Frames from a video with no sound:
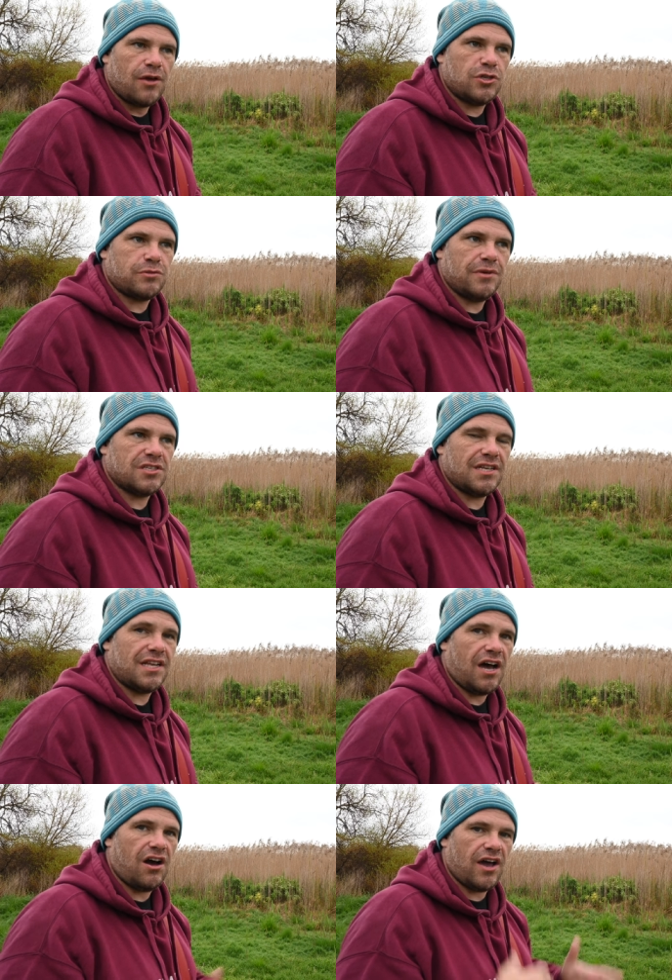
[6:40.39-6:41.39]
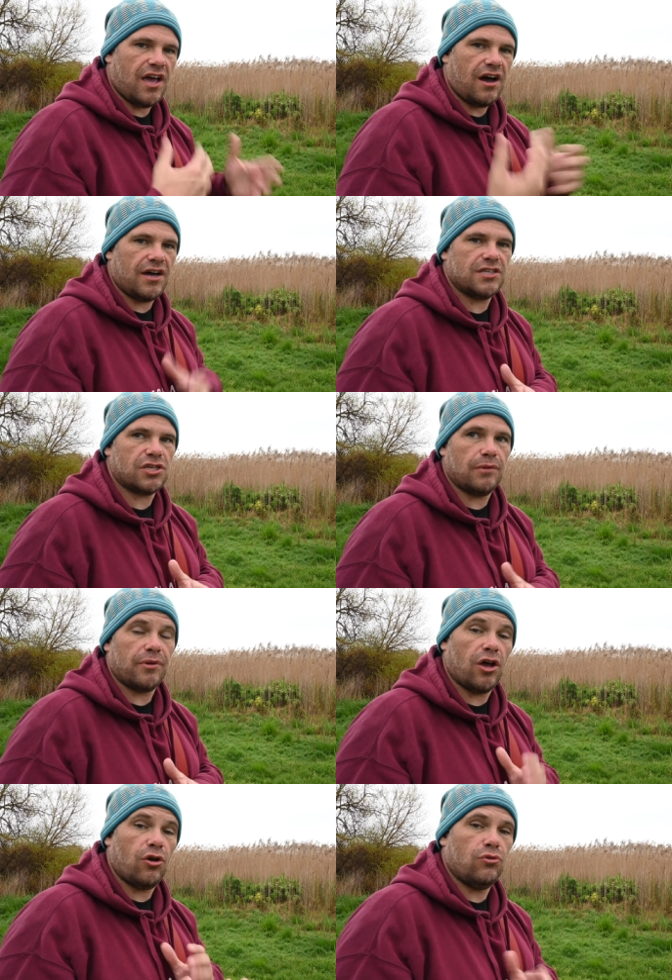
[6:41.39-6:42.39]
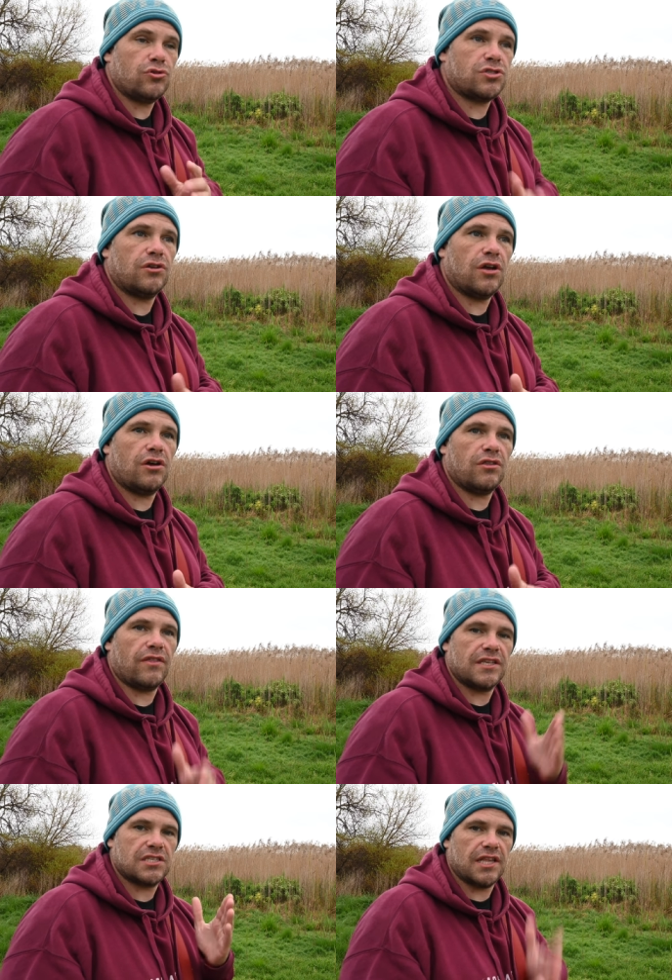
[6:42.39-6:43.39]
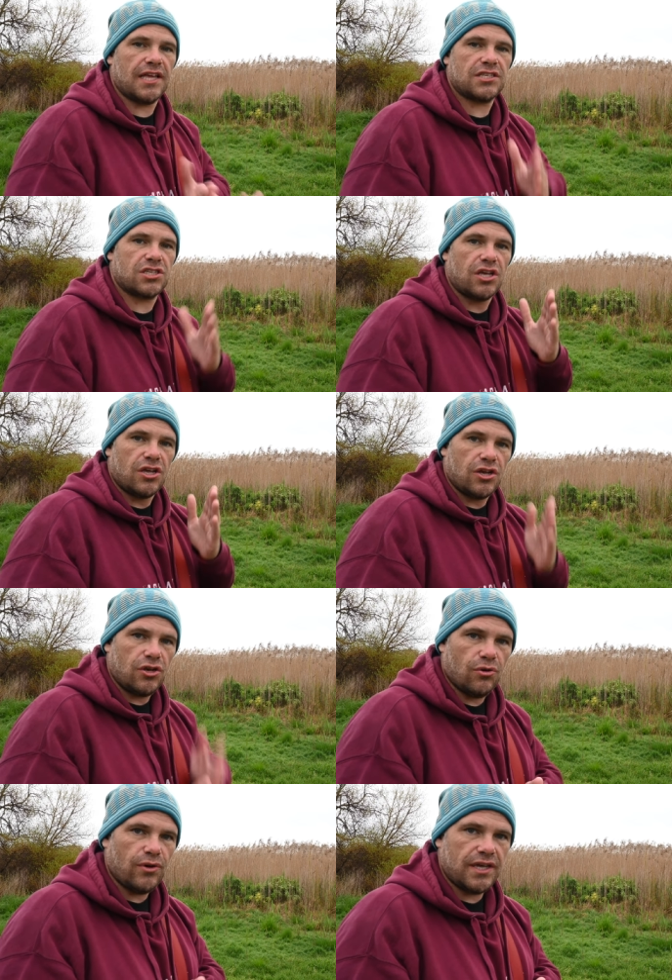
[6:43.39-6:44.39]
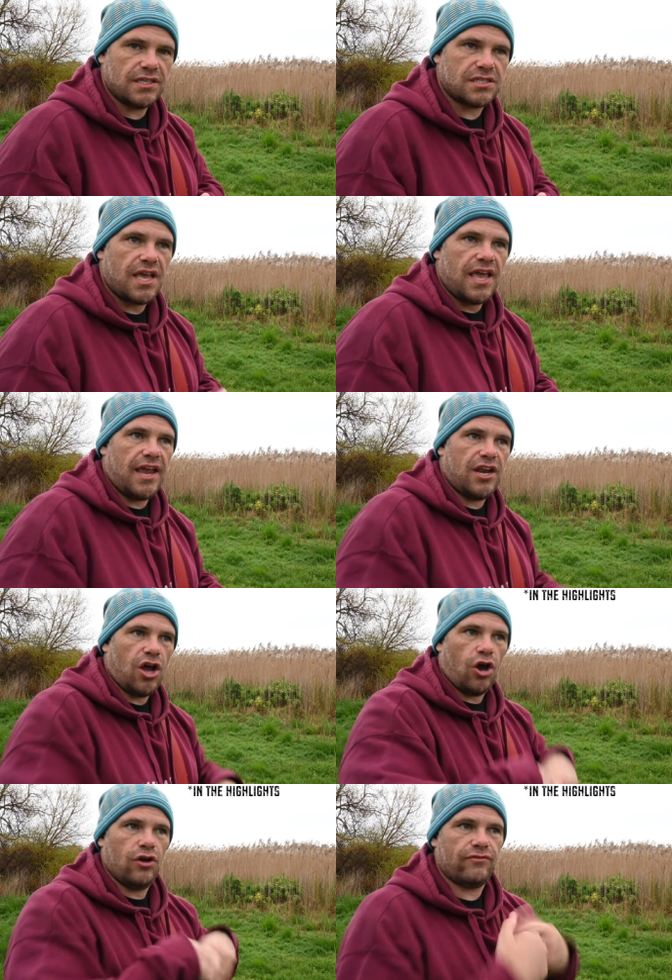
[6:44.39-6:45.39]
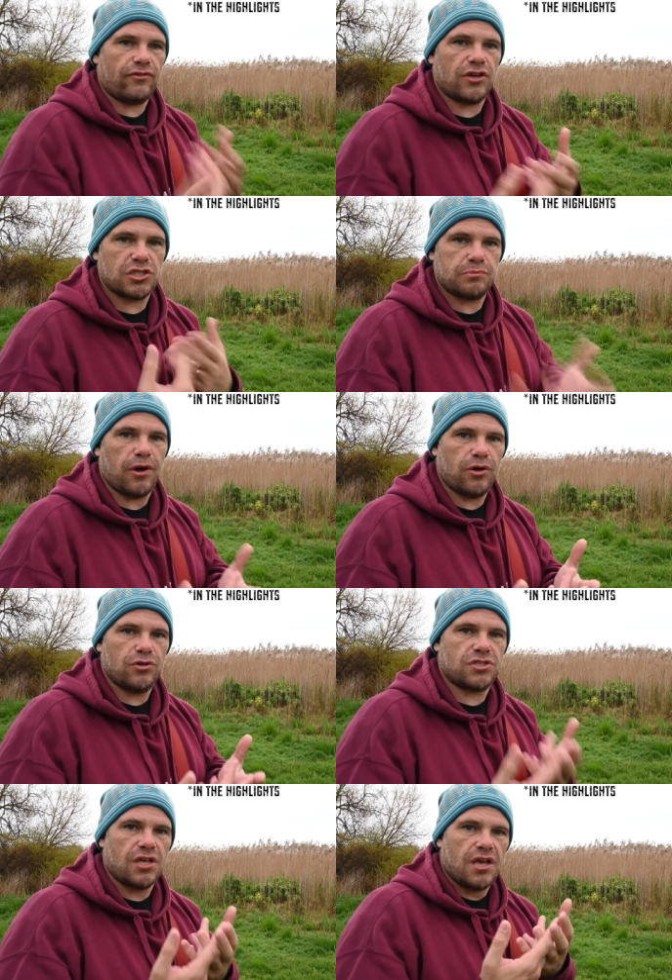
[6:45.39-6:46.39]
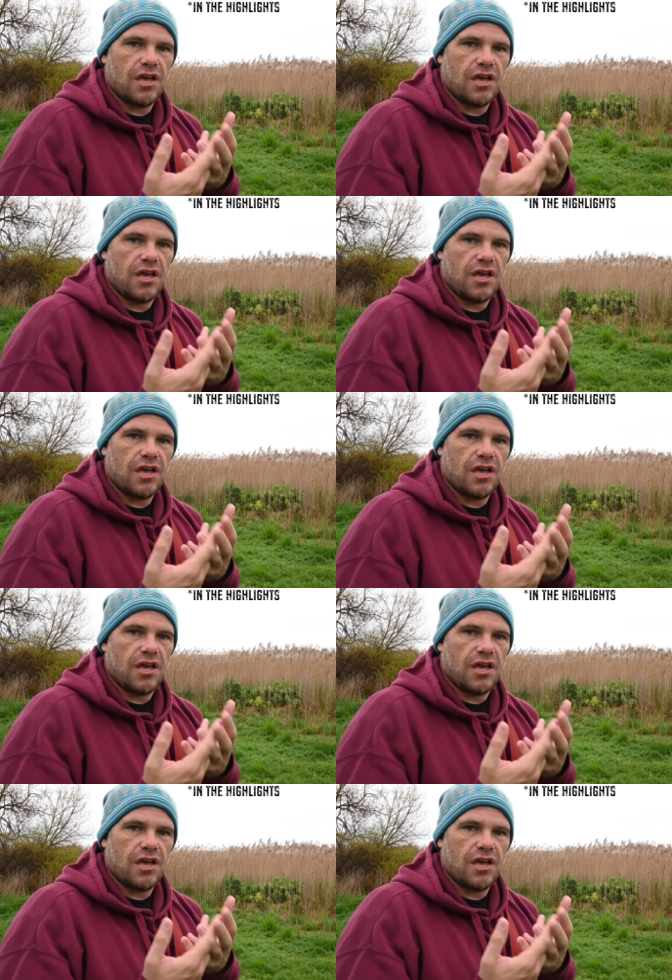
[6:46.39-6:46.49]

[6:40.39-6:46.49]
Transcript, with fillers: which means I need a higher ISO, but I also know that there's less noise in overexposed